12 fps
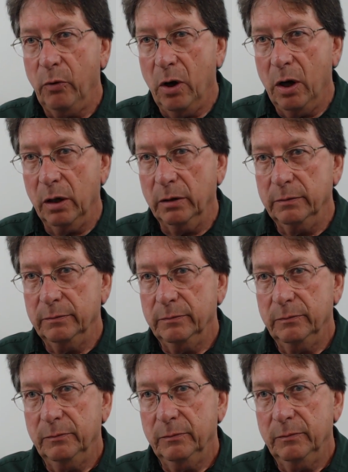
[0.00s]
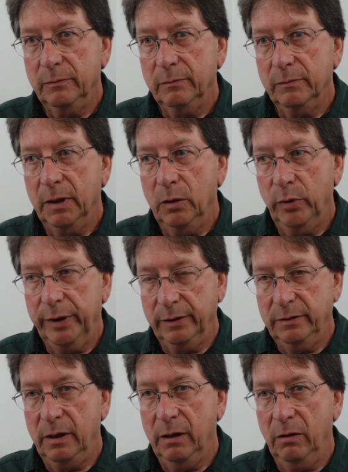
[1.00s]
wrong, and we
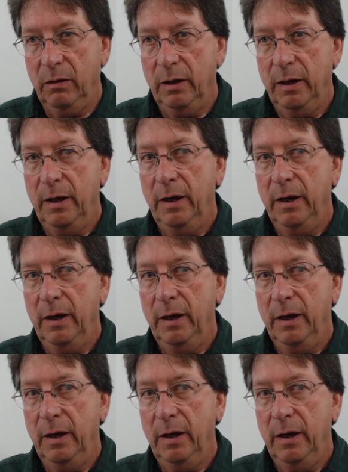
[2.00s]
could tell.